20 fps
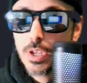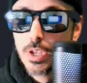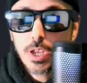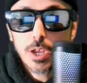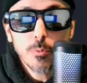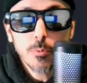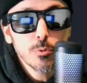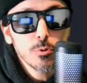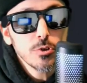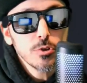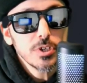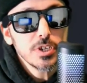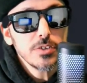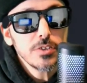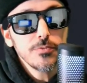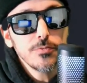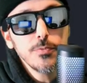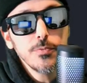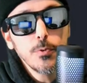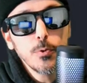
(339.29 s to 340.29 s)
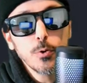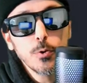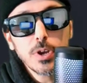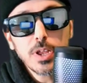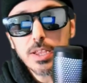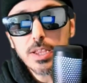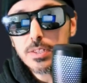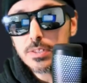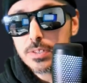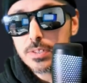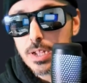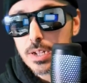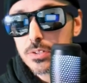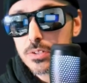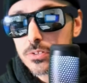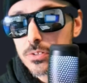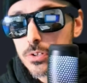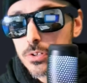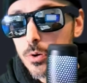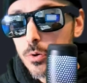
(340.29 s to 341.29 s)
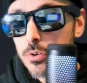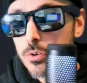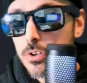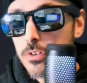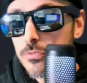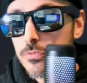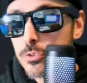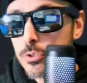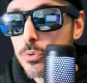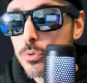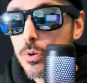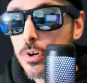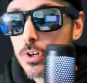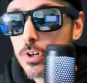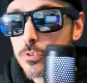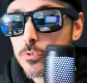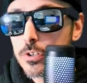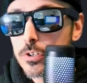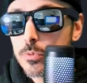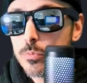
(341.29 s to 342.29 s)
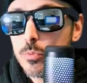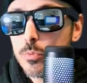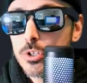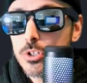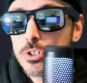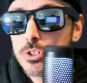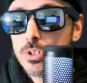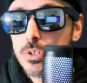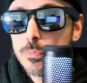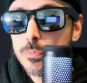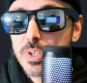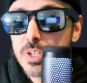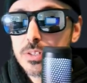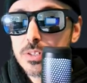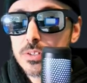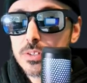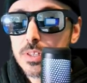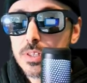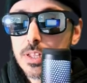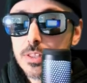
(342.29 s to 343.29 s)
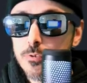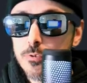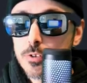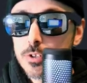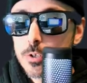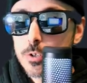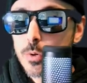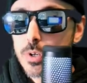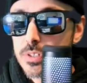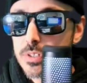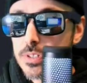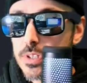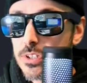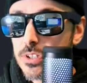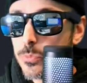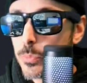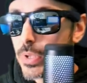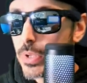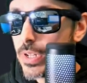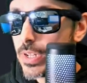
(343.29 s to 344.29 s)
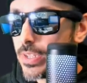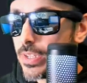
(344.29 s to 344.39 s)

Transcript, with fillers: And we're looking for a status code of 200, which means that the request has been